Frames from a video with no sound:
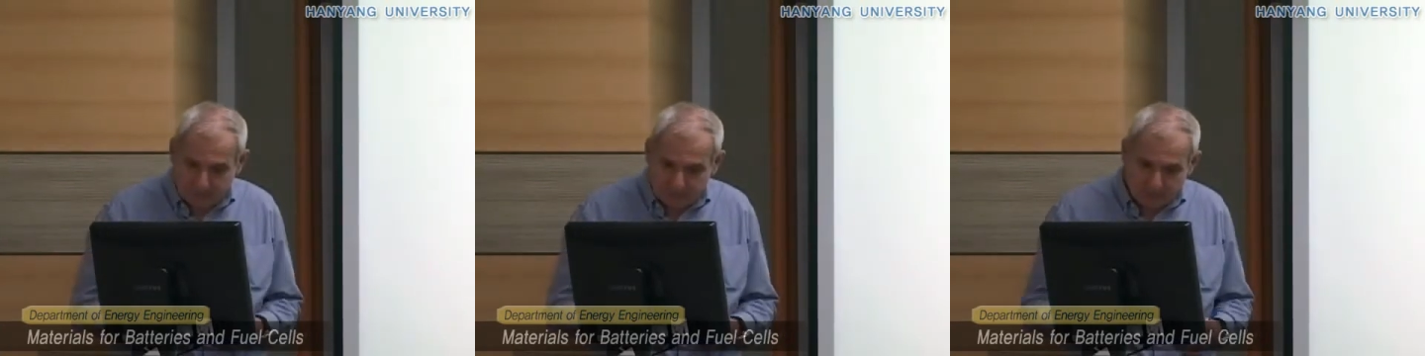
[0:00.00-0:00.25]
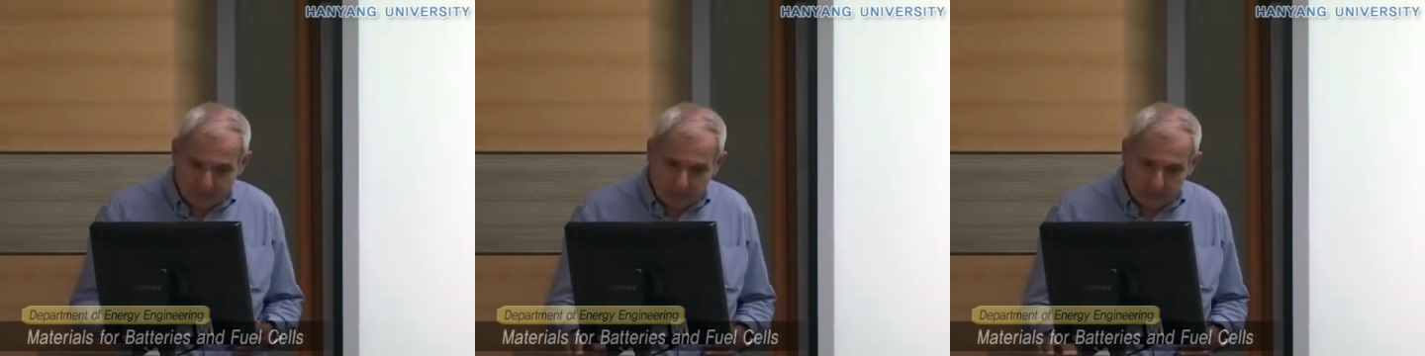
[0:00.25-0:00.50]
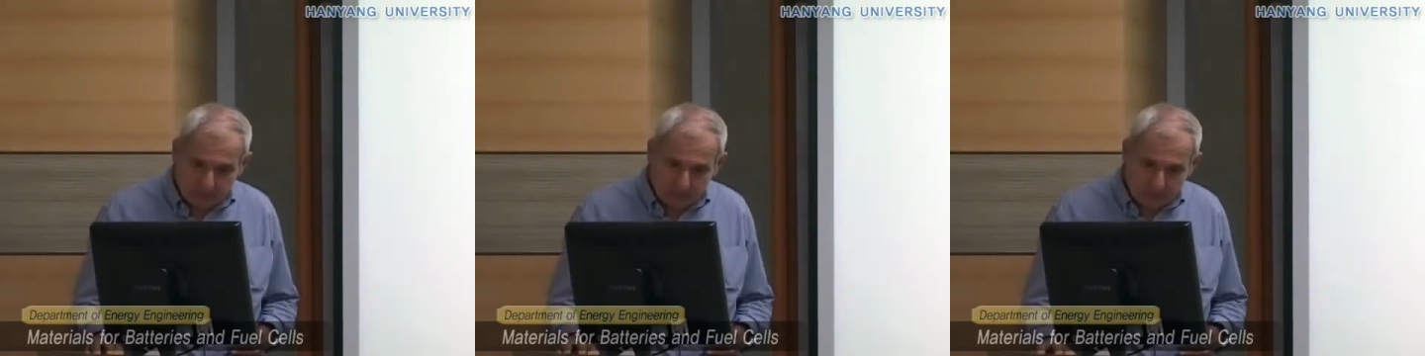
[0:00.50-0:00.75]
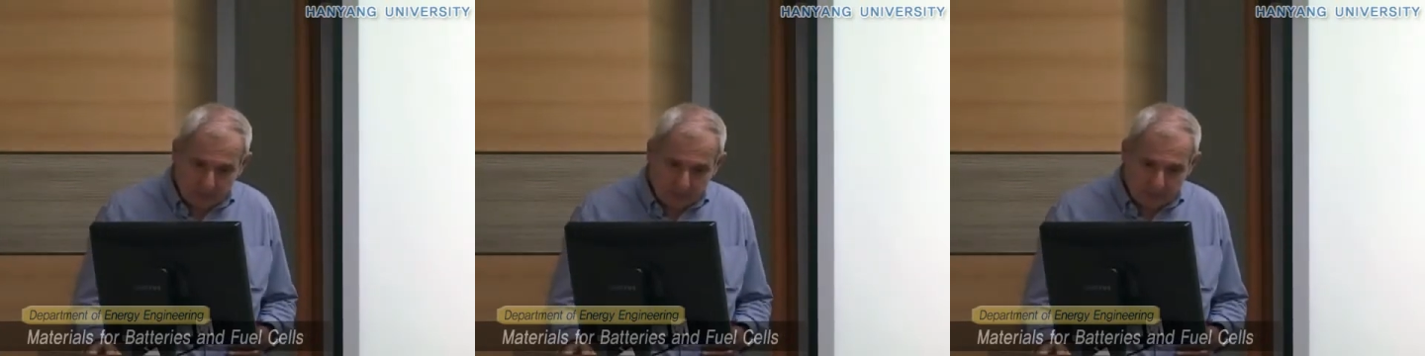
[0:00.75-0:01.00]

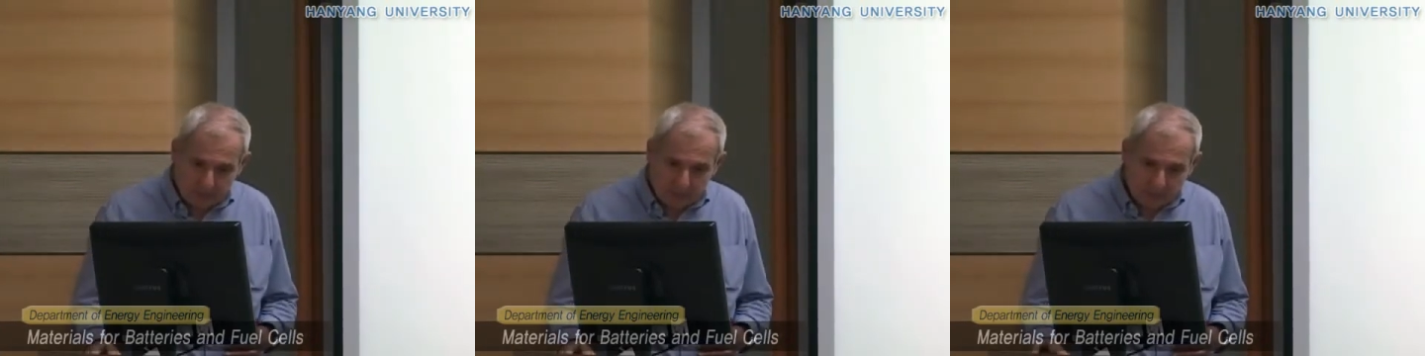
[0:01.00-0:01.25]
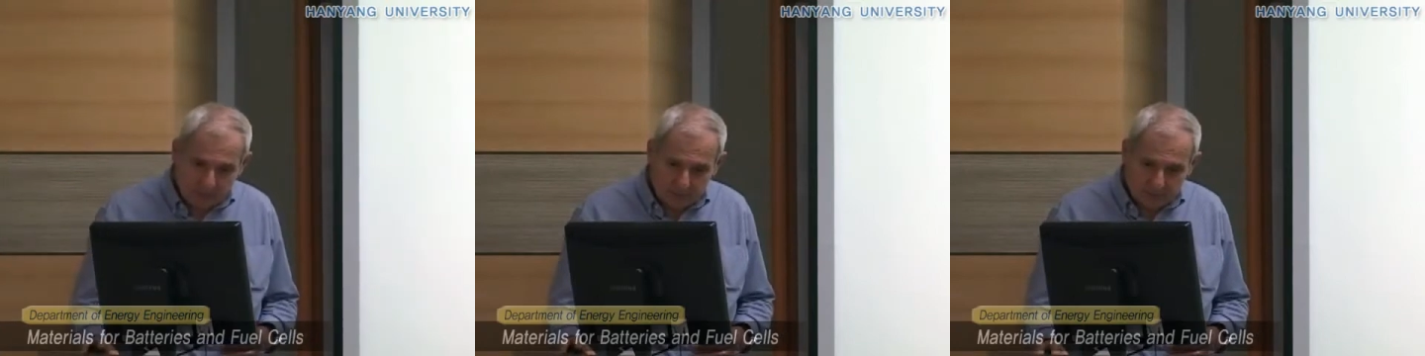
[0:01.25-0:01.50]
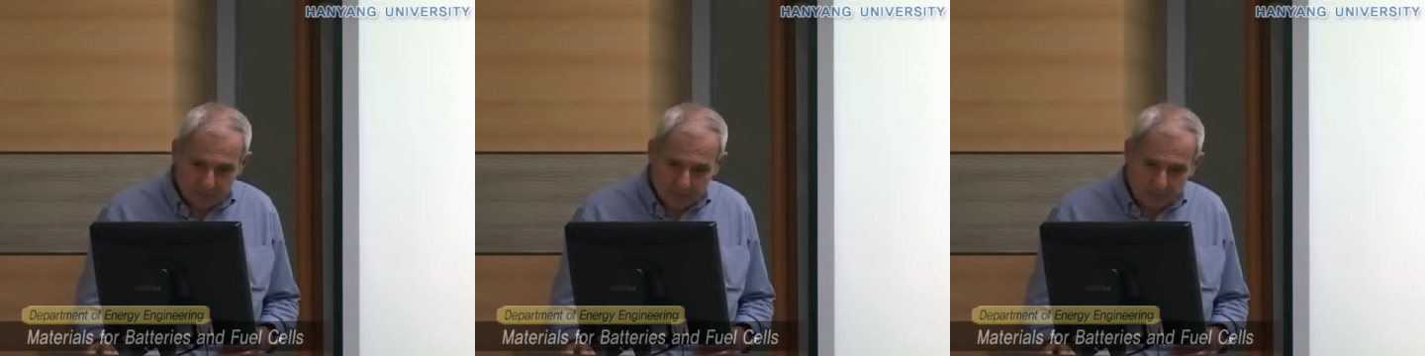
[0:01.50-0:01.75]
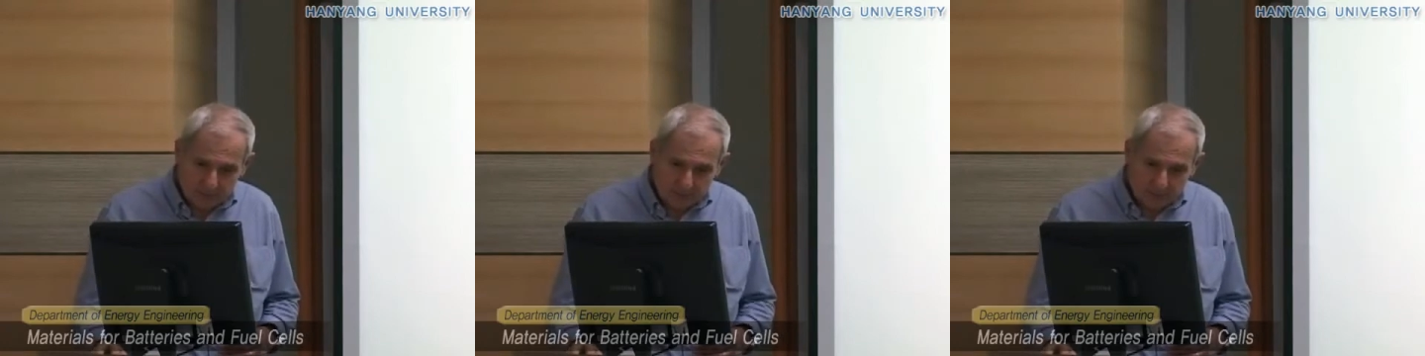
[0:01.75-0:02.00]

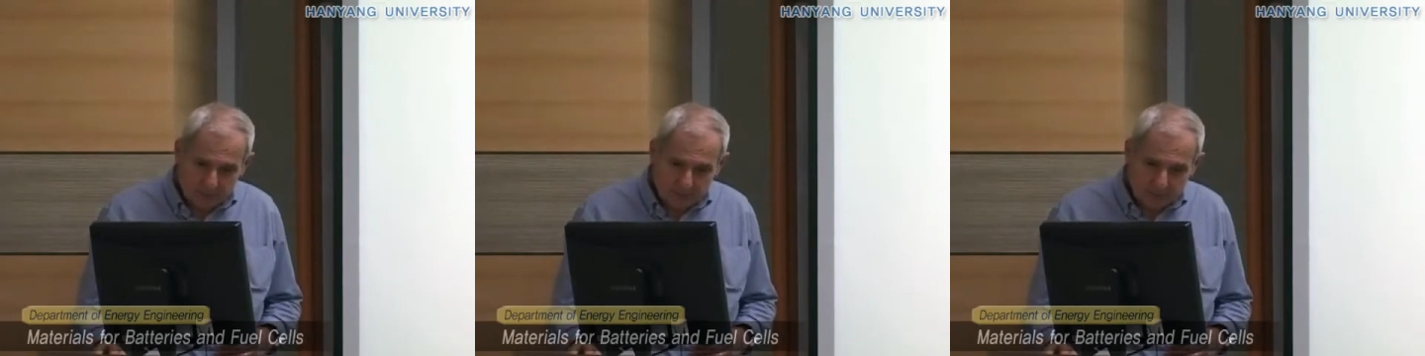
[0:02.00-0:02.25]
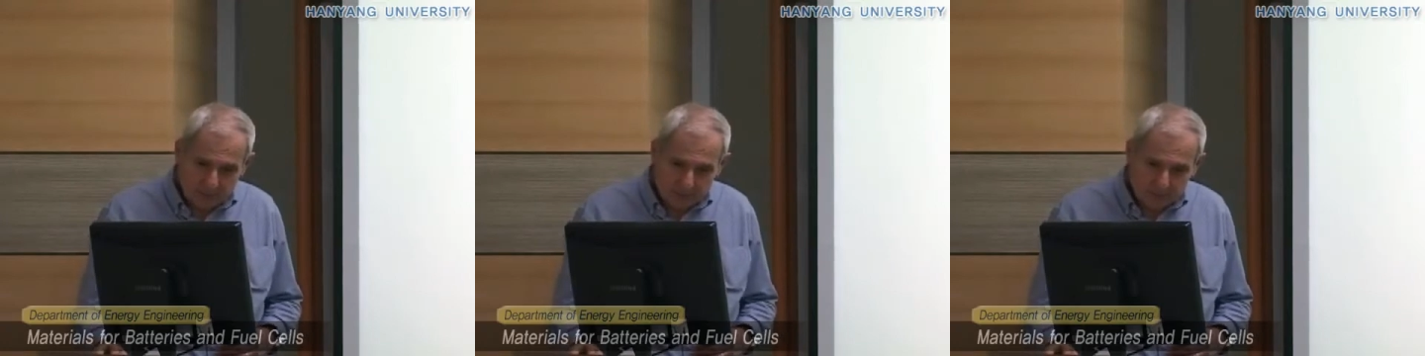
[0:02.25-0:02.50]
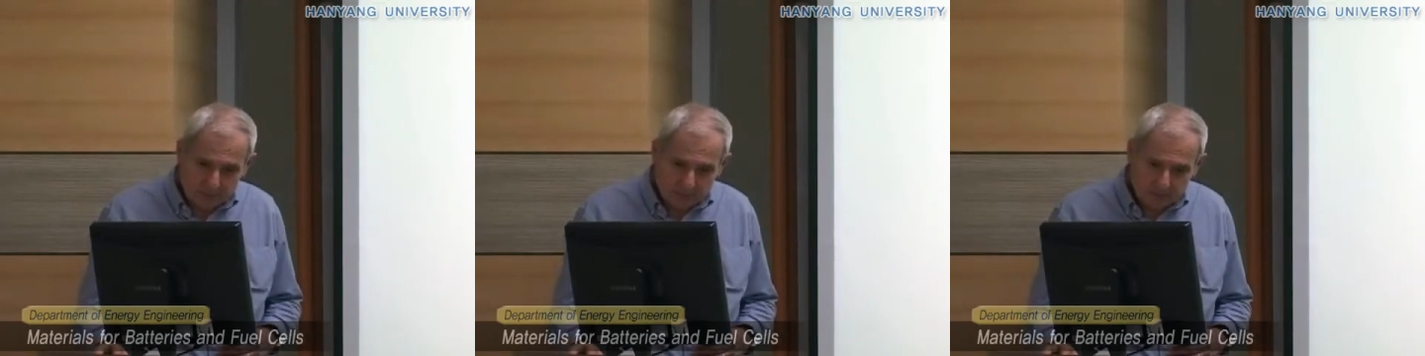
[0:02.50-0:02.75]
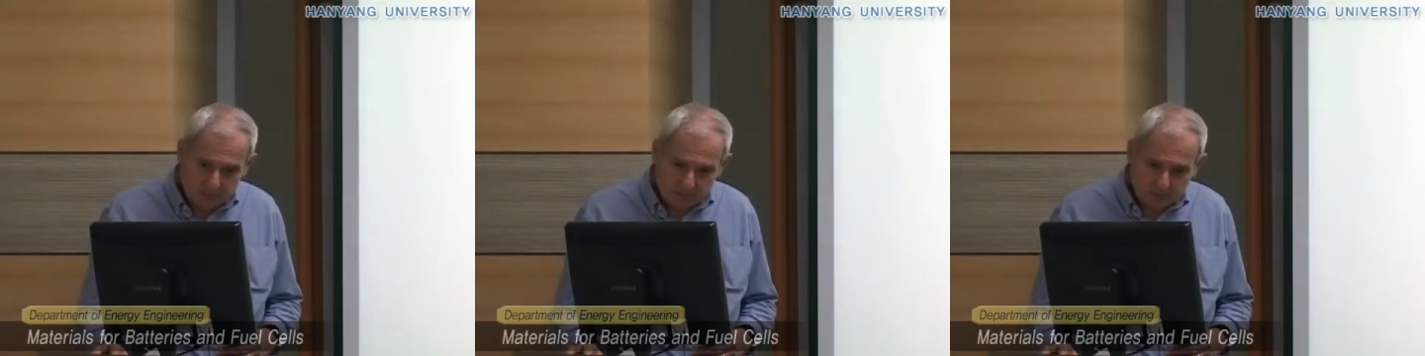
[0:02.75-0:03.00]

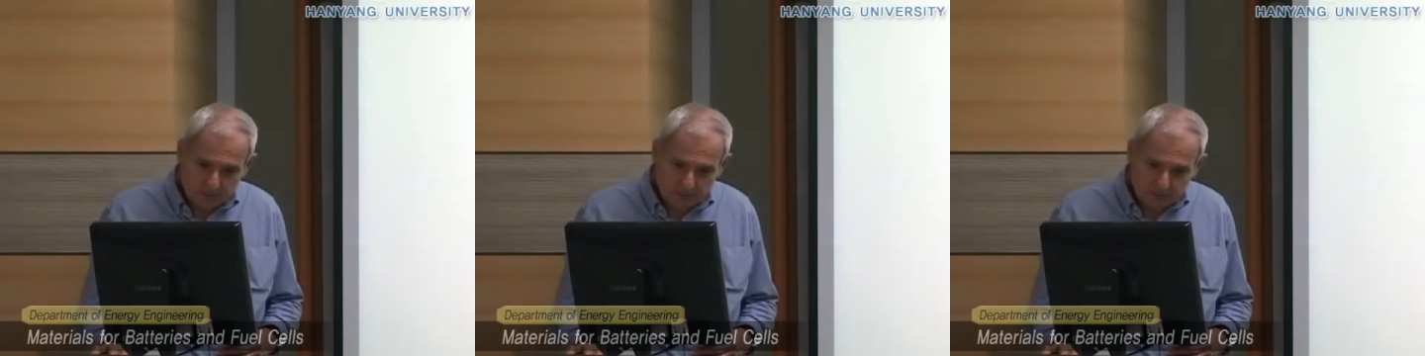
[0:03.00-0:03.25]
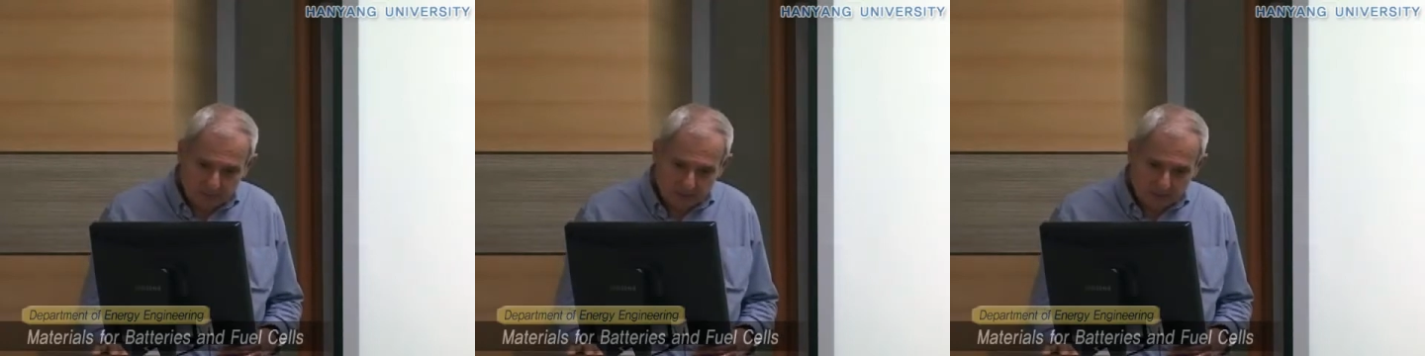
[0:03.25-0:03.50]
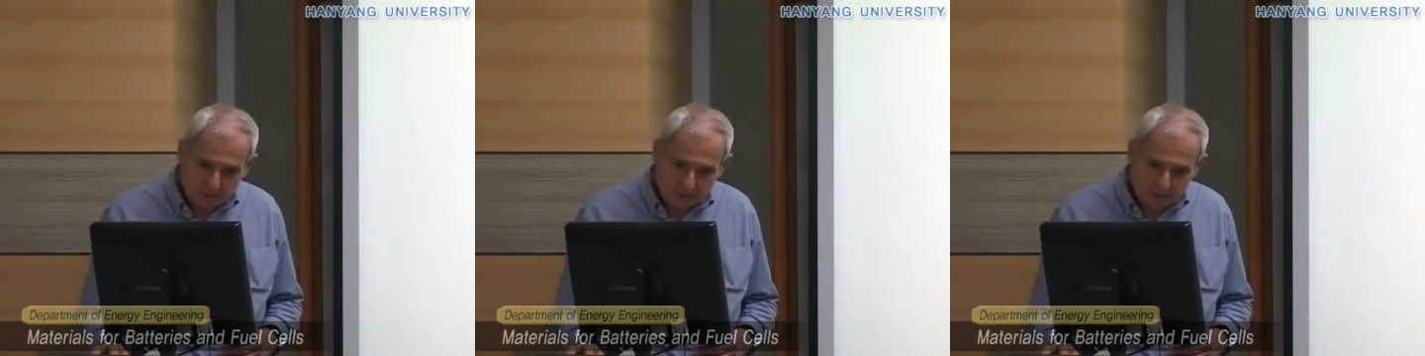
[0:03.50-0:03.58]
Nothing is said.